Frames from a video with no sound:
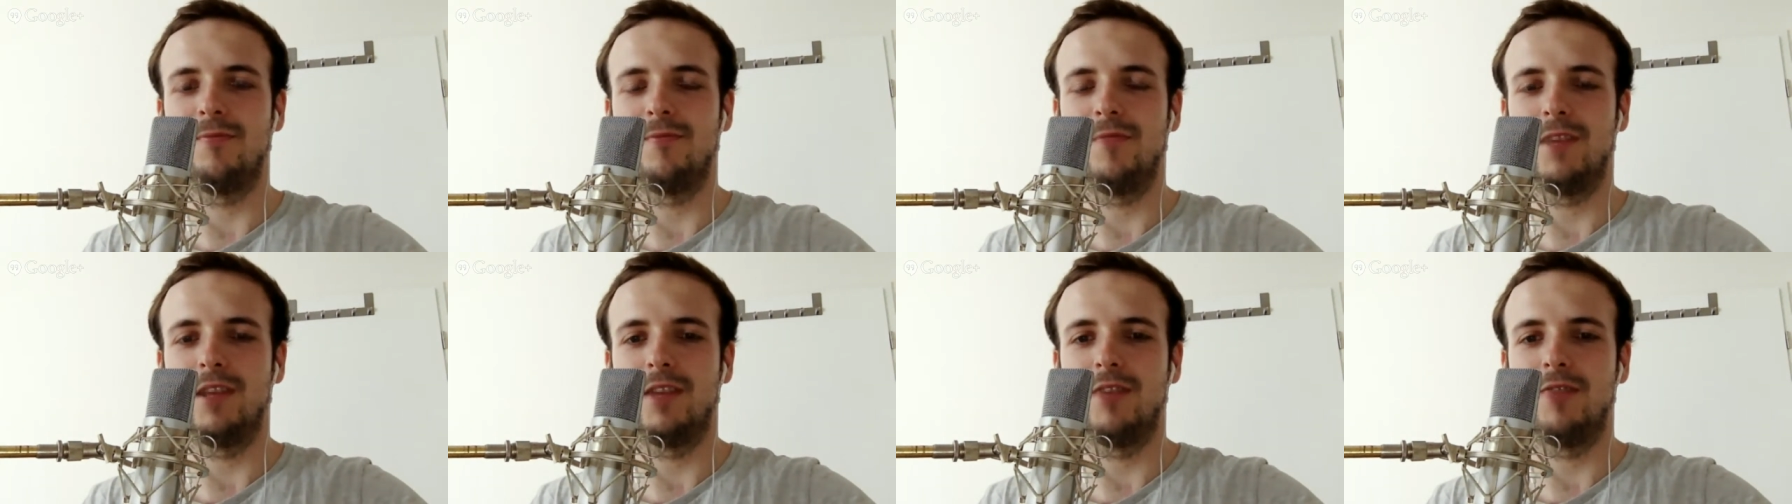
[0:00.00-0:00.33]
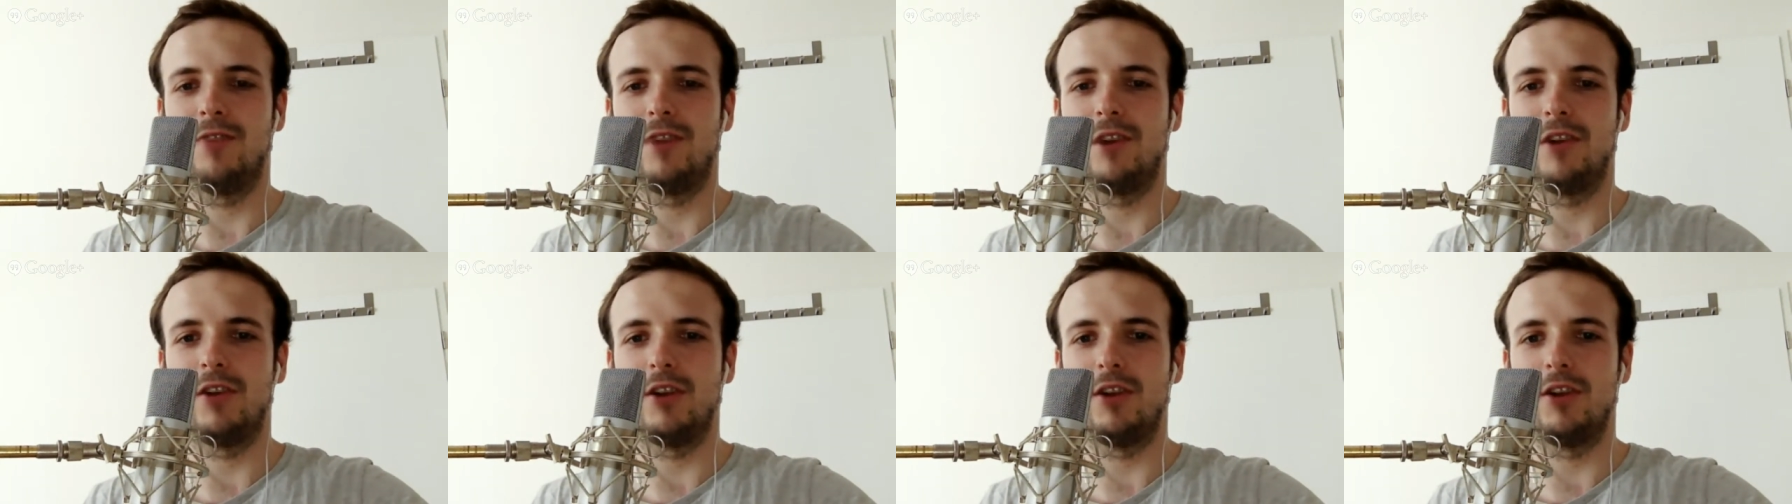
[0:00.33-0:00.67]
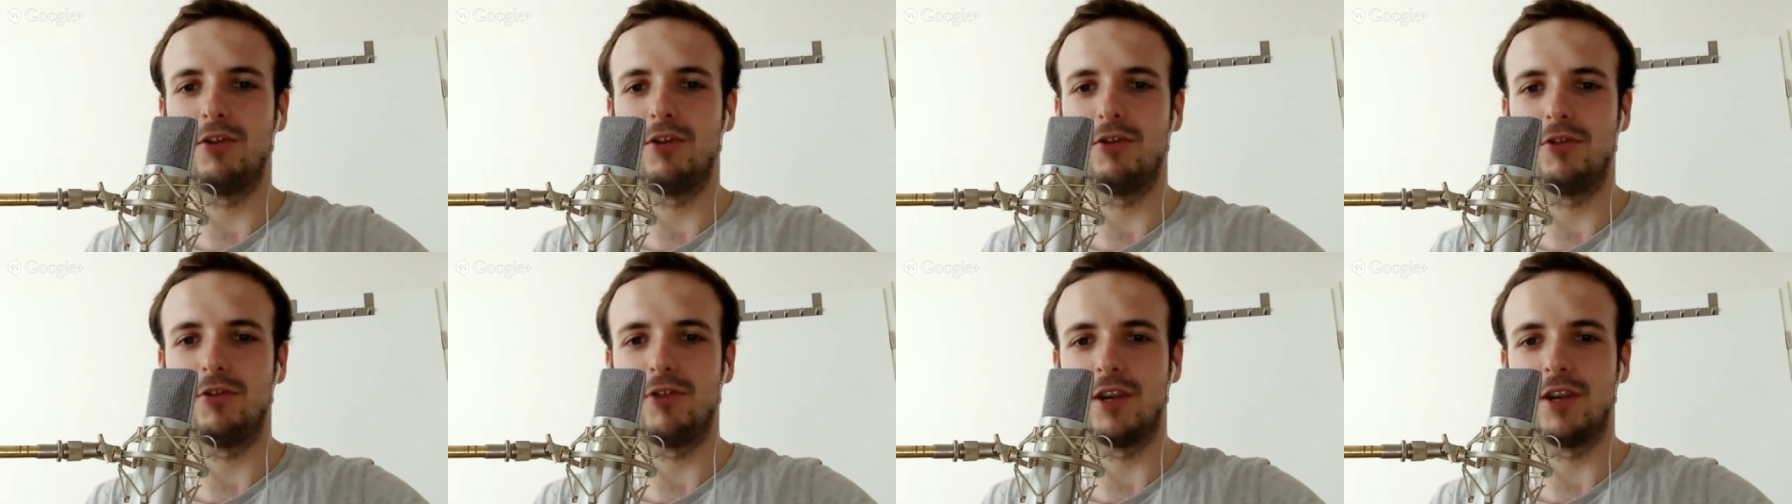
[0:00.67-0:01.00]
in very
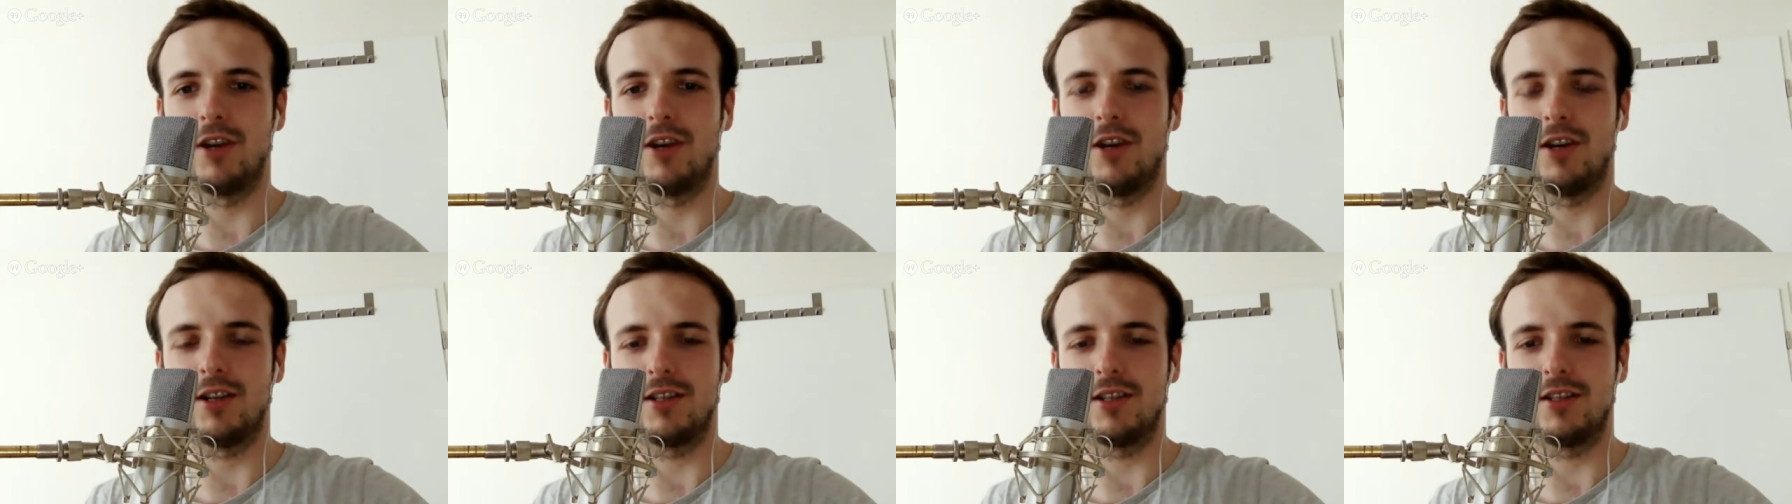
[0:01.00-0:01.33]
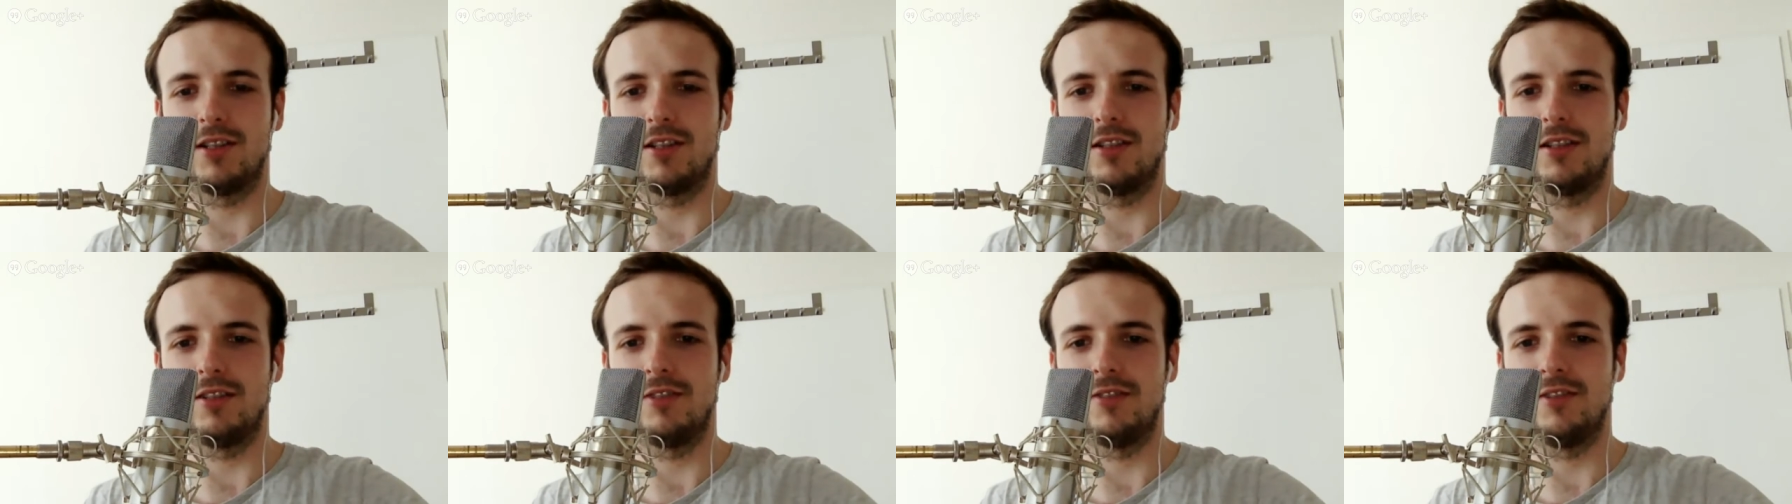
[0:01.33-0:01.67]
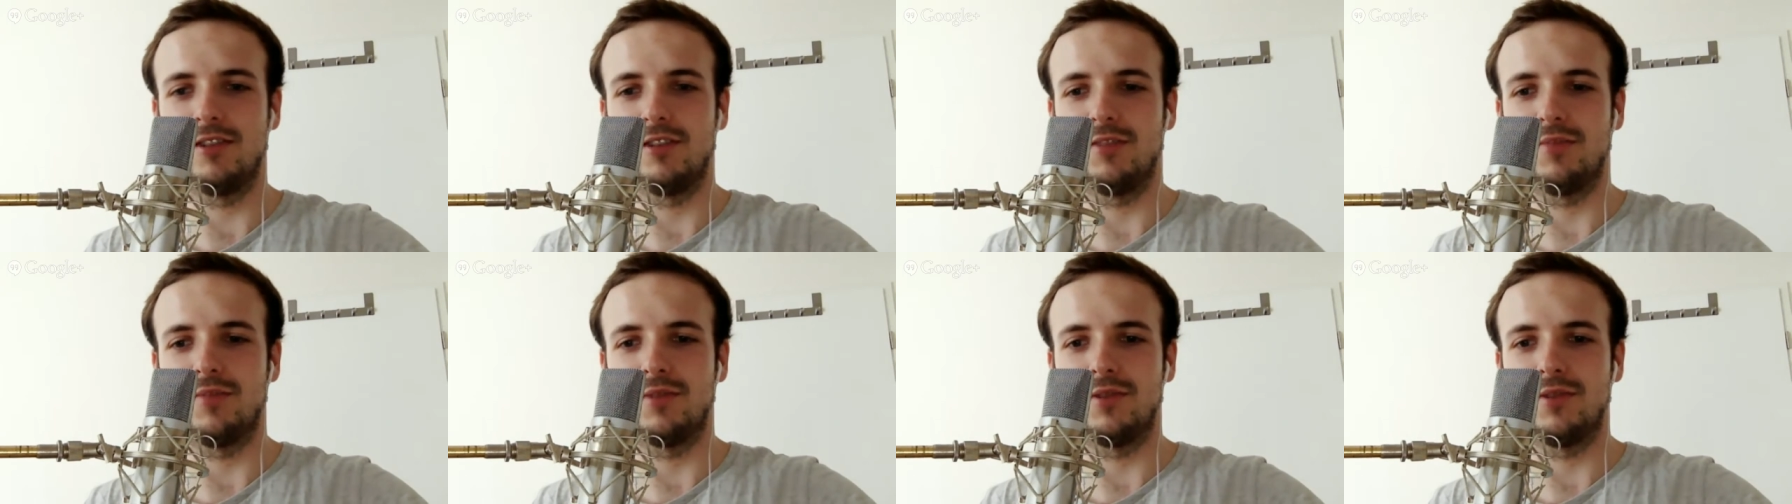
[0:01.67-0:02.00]
low regard in the
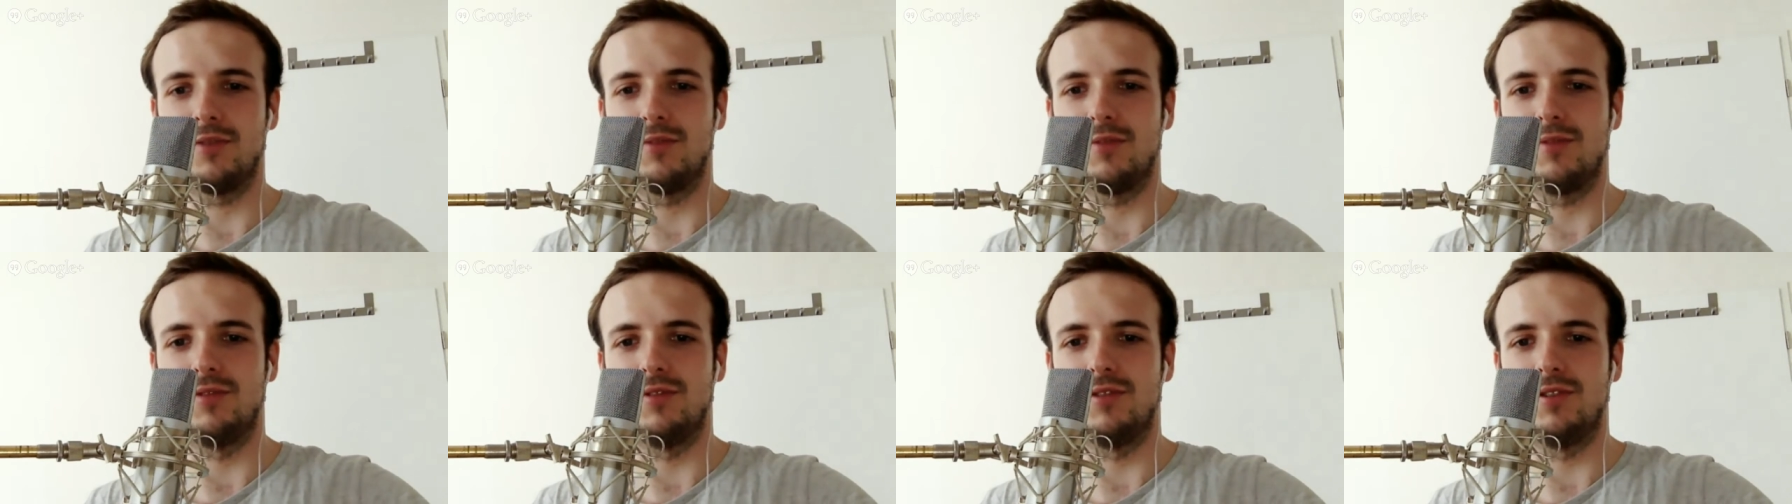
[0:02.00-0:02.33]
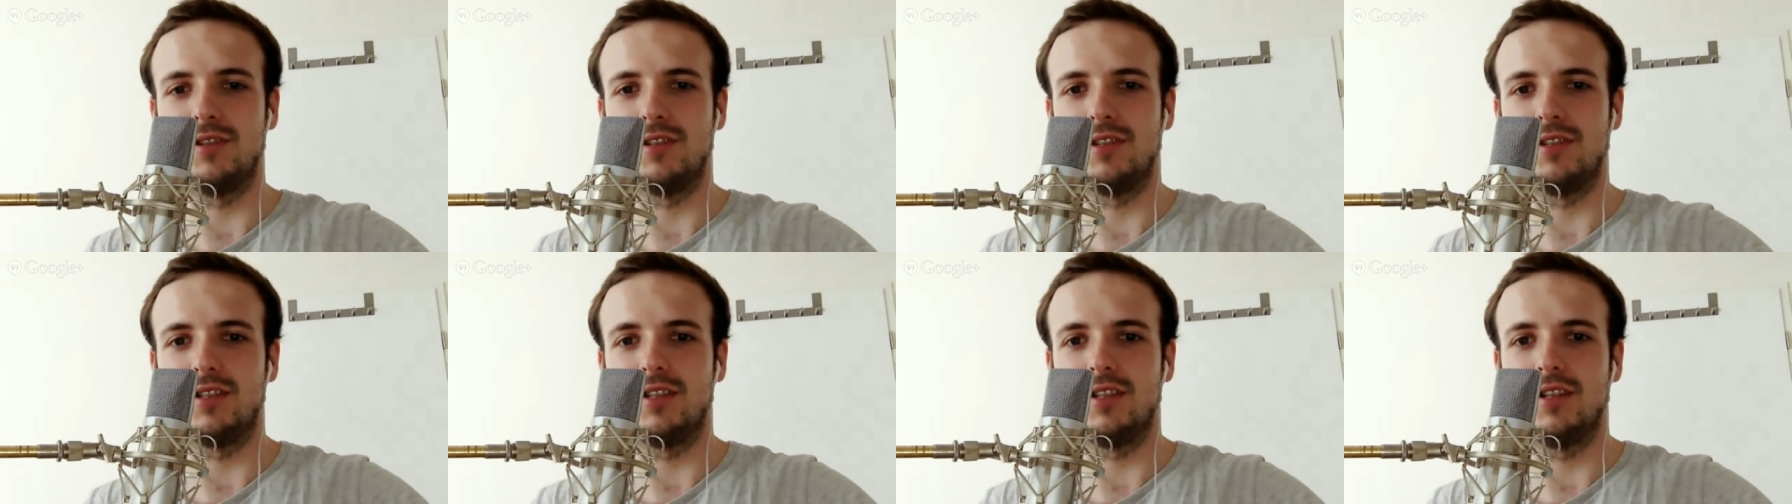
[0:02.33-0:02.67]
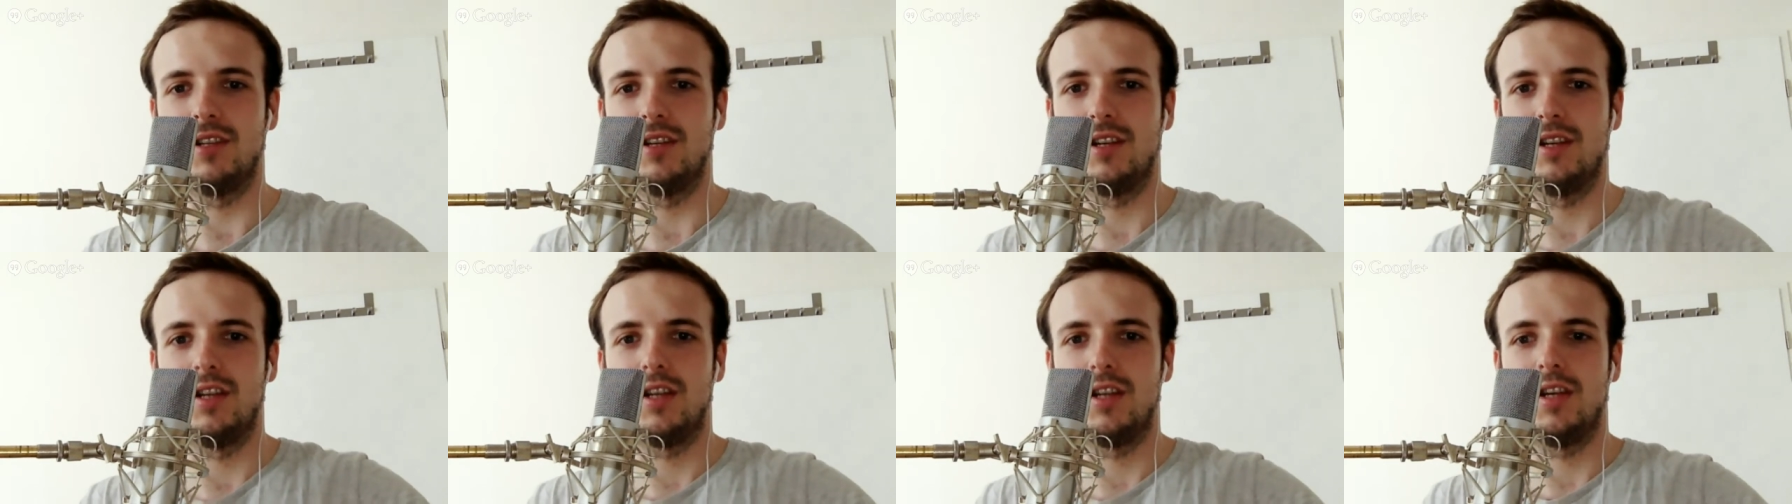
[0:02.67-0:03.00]
developer community.
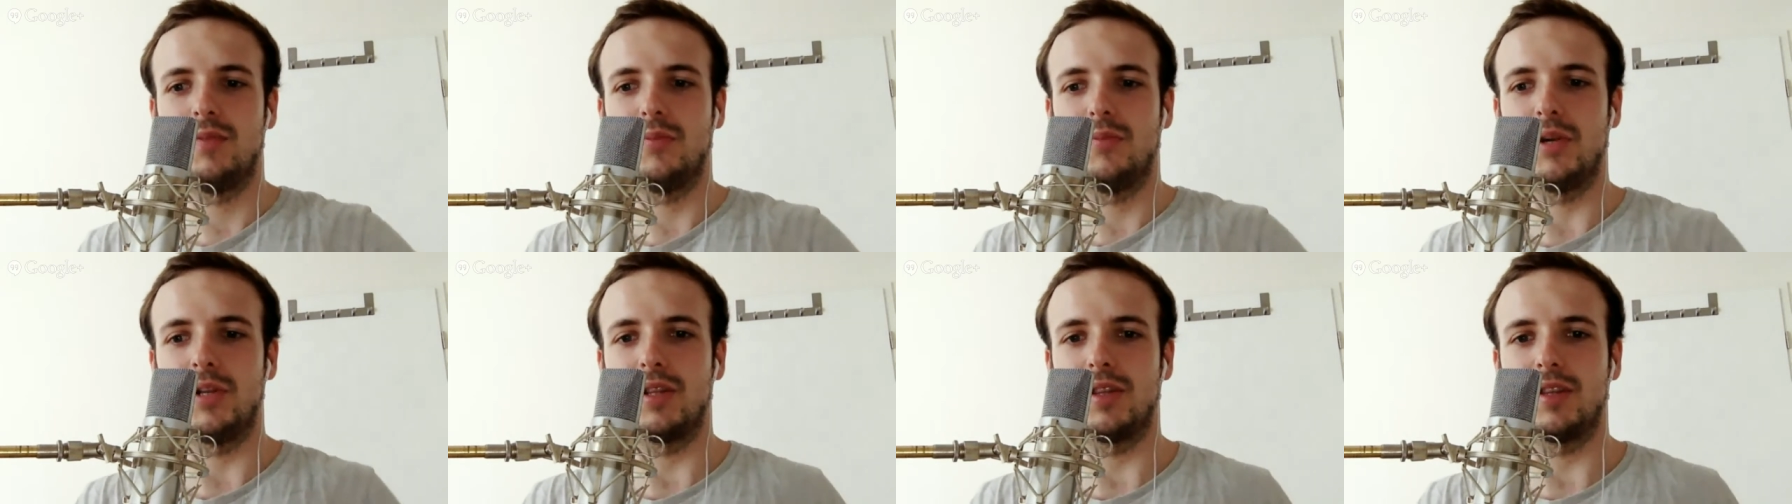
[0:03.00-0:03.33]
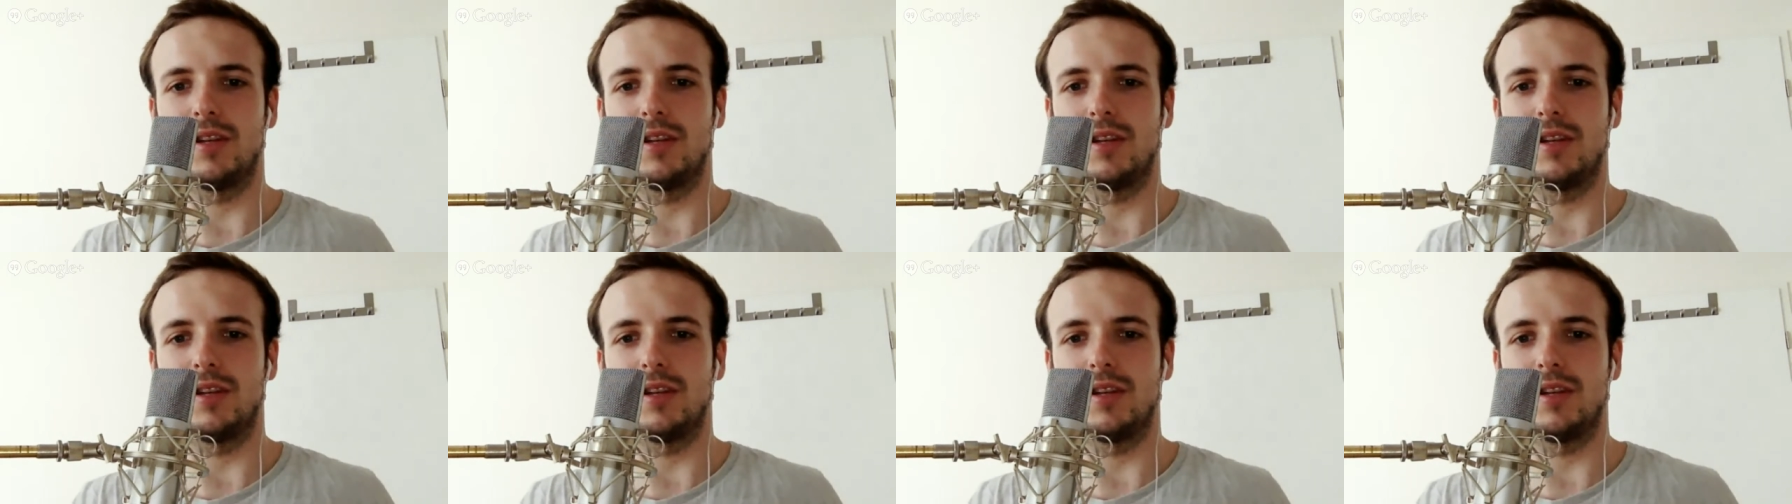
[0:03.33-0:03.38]
But